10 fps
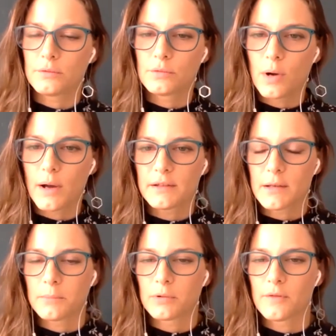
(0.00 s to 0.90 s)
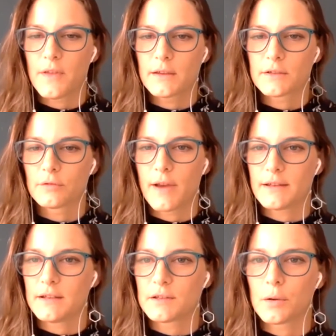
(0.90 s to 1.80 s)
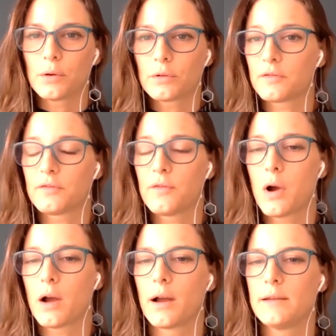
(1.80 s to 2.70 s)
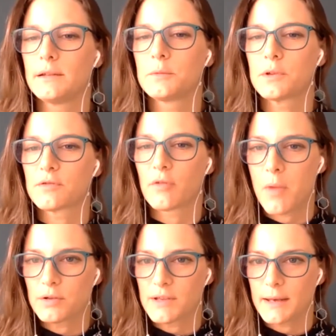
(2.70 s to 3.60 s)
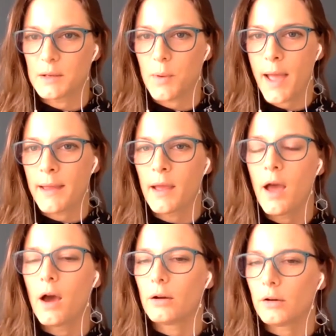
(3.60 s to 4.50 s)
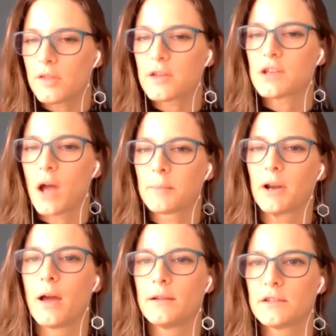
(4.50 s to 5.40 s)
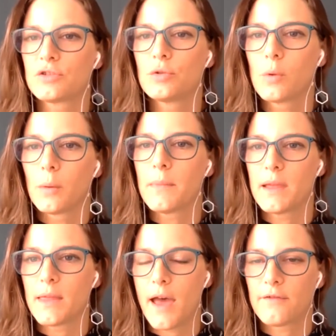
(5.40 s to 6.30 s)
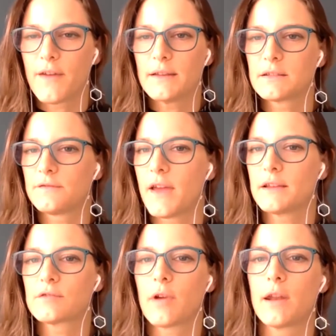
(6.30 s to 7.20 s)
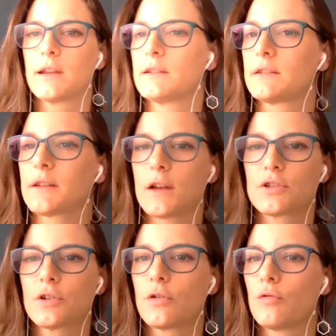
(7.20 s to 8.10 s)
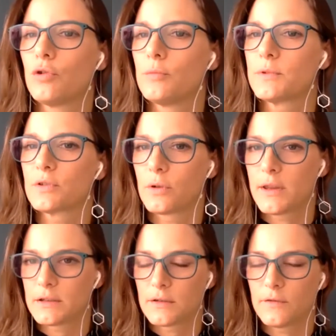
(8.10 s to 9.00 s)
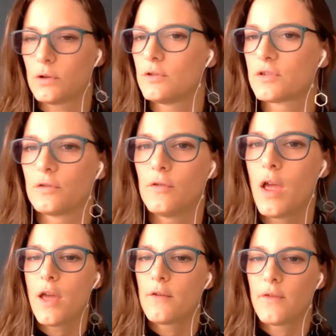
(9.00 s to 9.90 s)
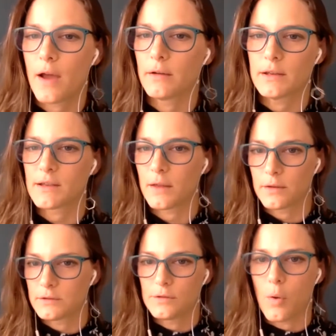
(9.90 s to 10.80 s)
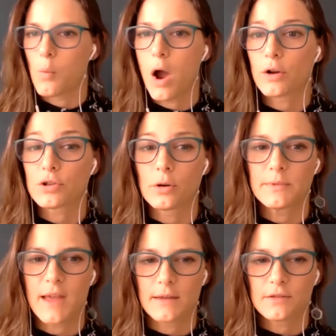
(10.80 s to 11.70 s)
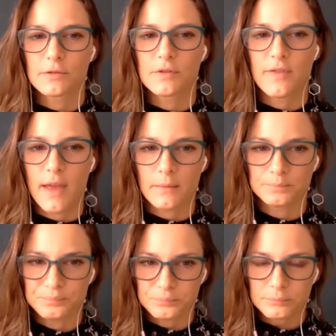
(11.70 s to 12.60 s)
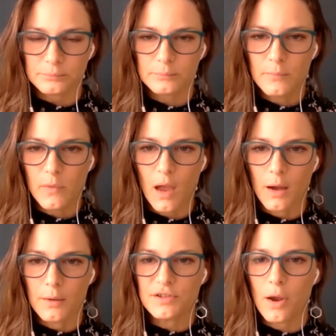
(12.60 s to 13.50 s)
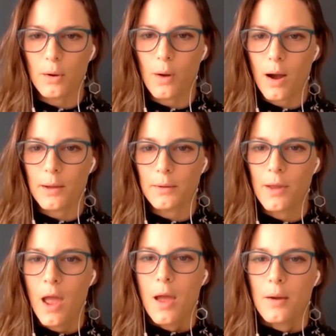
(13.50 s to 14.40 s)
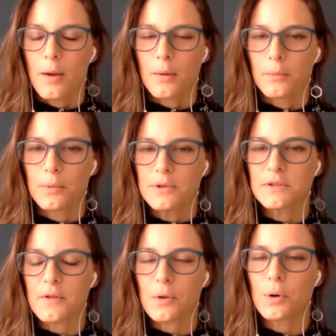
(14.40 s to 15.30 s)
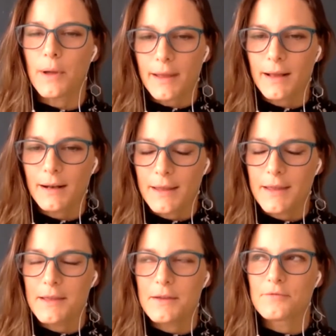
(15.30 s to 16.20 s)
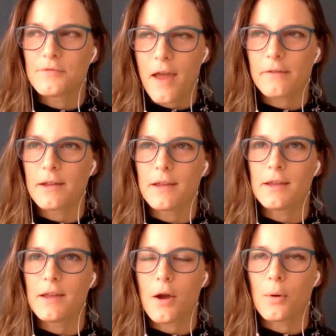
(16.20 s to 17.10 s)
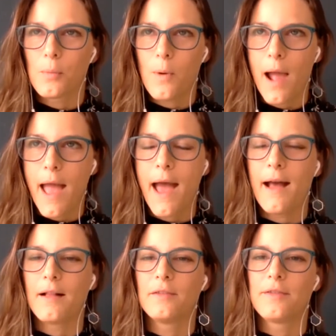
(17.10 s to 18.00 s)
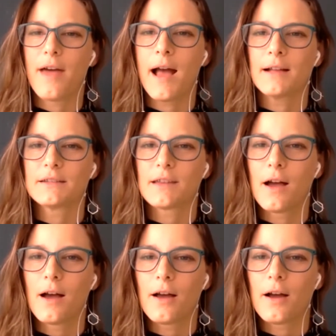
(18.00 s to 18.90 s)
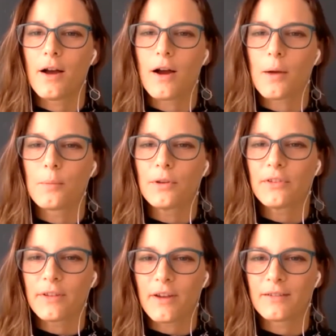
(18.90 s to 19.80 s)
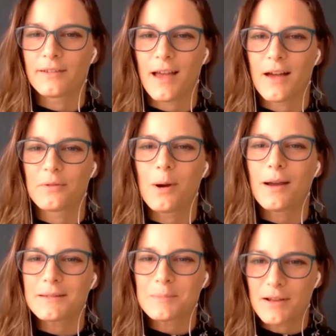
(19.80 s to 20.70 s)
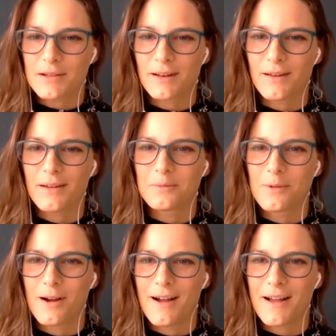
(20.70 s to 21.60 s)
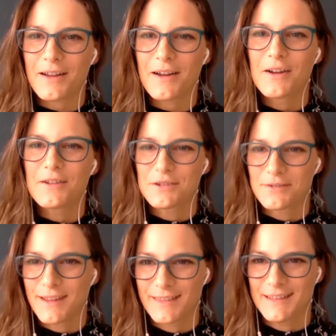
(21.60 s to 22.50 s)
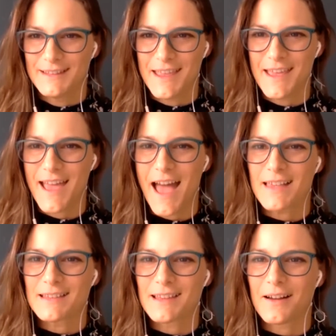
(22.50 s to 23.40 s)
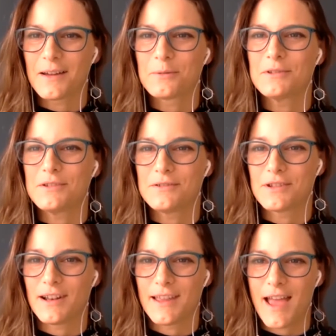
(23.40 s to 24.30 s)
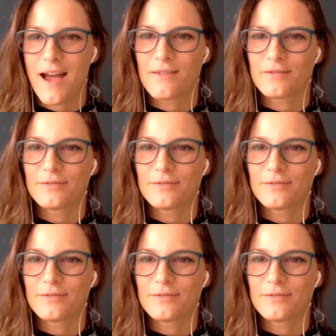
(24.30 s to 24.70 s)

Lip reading: quite a number of years already, so a lot of the work I did was remote anyway. A lot of the time clients do want me there face-to-face running discussion groups or interviews of various others, workshops, that sort of thing. So I was quickly very aware that I wasn't going to have quite as much client work during this year as I would usually have.